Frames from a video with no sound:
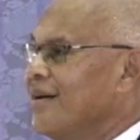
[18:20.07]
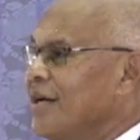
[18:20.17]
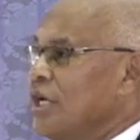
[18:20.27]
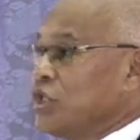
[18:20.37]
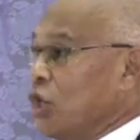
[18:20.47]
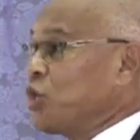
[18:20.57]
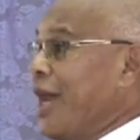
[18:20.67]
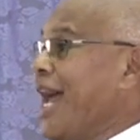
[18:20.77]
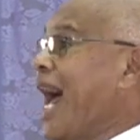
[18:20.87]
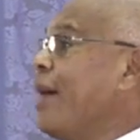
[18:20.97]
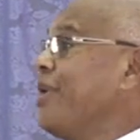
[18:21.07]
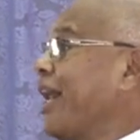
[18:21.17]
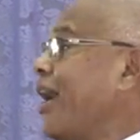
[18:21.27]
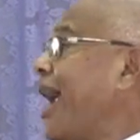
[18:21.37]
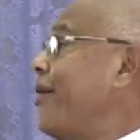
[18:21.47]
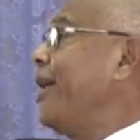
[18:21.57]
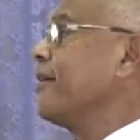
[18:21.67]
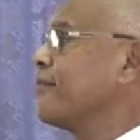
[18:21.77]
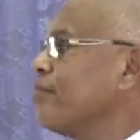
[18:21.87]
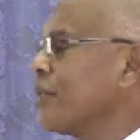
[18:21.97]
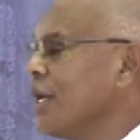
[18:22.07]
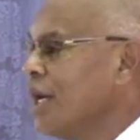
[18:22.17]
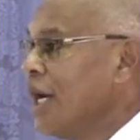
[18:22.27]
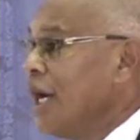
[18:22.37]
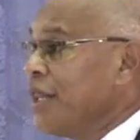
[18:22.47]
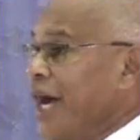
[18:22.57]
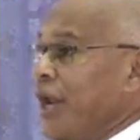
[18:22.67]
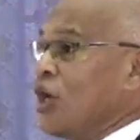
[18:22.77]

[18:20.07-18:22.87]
So today I'm declaring that your